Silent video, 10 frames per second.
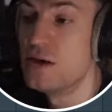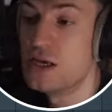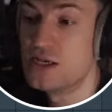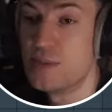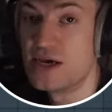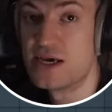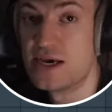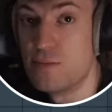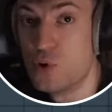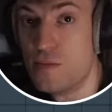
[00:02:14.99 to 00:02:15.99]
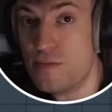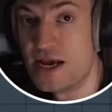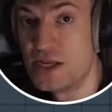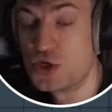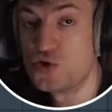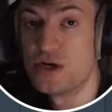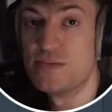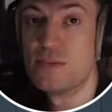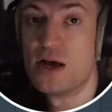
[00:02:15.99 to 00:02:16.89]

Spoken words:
is making it more mainstream